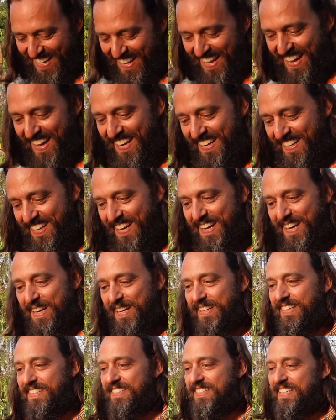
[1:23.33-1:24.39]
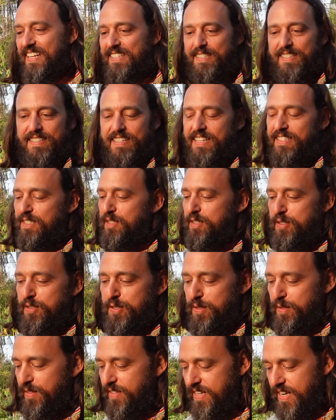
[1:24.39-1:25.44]
and because uh, that's that's the
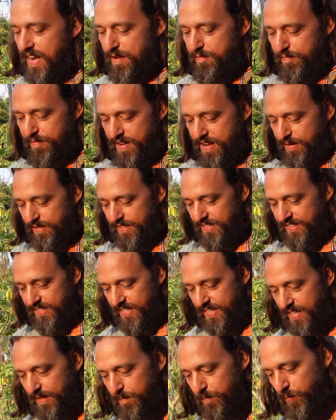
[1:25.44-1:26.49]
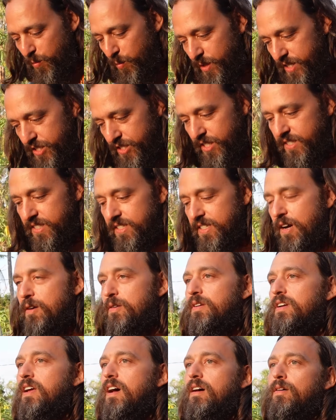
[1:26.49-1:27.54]
truth that I've found is that we just
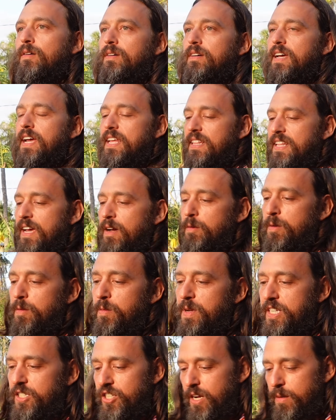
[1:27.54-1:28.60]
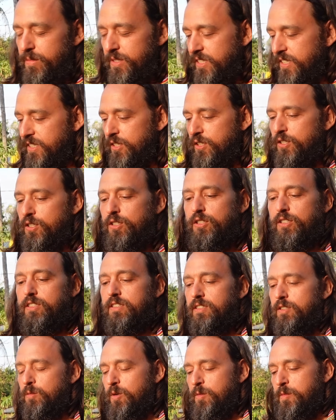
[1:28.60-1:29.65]
don't know, and that when we jump to
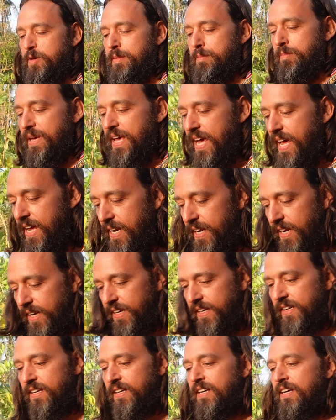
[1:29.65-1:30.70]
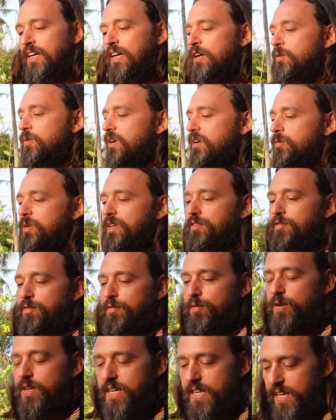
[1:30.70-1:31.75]
conclusions, when we panic, when we
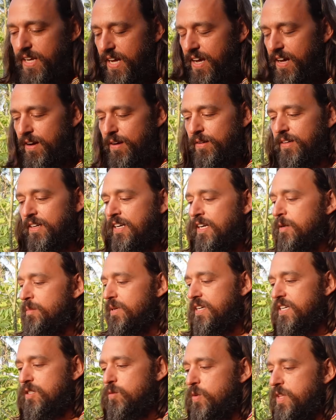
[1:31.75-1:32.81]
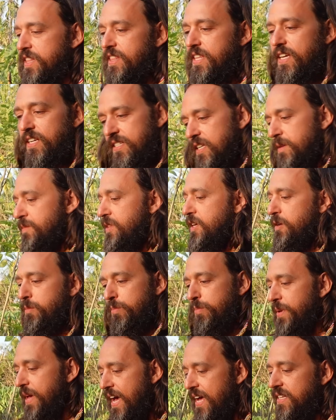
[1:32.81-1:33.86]
freak out because we think something
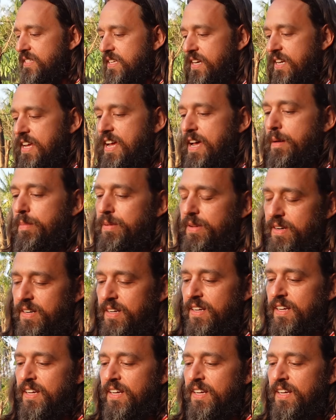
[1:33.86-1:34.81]
bad's gonna happen,